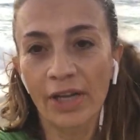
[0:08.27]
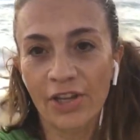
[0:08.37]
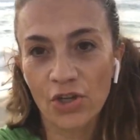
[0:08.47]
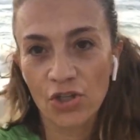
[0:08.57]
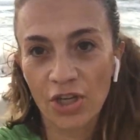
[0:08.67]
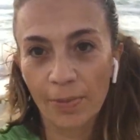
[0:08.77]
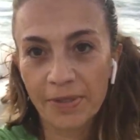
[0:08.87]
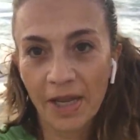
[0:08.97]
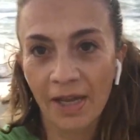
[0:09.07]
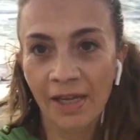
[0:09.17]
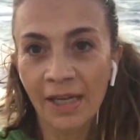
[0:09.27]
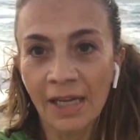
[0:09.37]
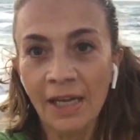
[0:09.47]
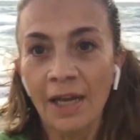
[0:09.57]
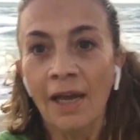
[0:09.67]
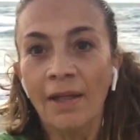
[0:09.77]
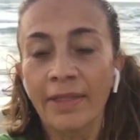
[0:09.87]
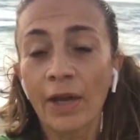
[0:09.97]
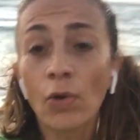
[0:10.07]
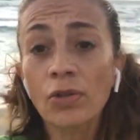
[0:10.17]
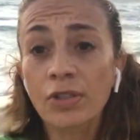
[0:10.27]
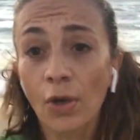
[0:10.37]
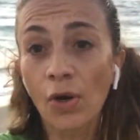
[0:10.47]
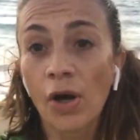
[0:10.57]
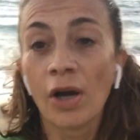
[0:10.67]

relationships. They also